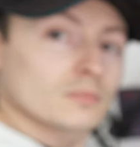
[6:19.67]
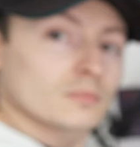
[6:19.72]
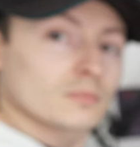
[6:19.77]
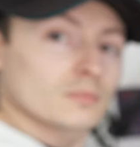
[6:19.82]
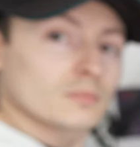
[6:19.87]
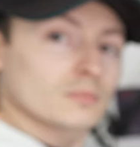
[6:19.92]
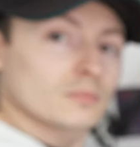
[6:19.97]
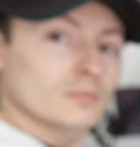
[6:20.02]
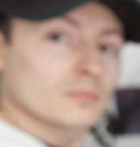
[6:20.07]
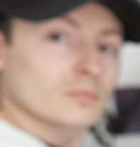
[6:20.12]

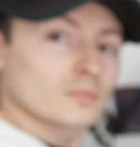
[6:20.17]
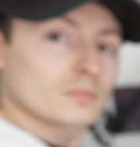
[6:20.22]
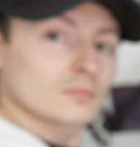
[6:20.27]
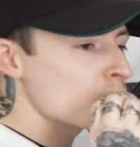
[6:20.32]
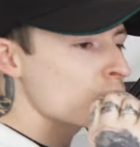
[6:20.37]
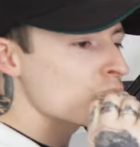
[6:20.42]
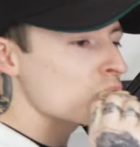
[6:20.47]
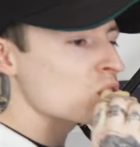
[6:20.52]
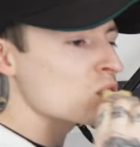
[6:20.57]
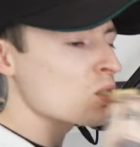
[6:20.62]

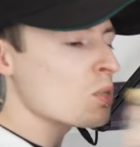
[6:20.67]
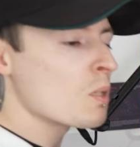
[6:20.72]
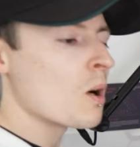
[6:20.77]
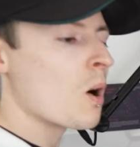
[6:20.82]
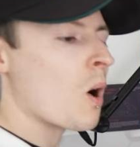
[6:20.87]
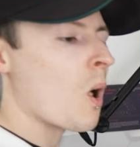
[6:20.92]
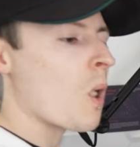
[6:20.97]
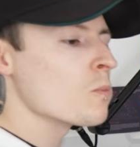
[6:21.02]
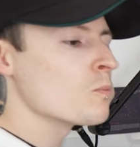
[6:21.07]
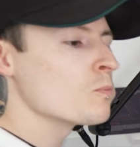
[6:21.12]
Gorgeous.
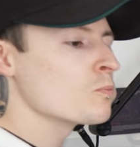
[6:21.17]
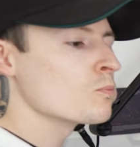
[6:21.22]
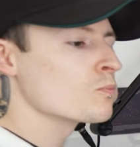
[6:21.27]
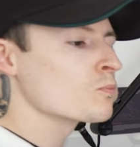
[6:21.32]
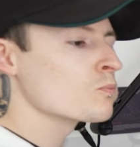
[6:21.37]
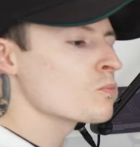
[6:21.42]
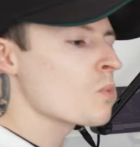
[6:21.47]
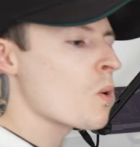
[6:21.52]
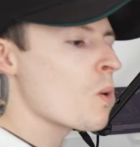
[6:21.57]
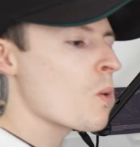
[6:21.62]
Vanilla
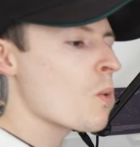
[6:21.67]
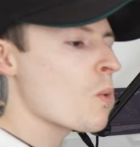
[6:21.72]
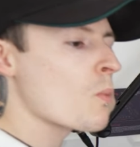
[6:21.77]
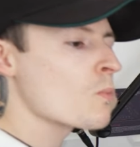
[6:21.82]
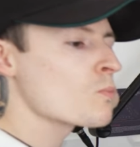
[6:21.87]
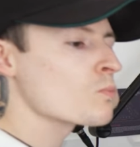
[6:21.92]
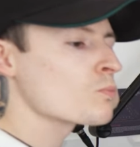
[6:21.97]
flavoured as well.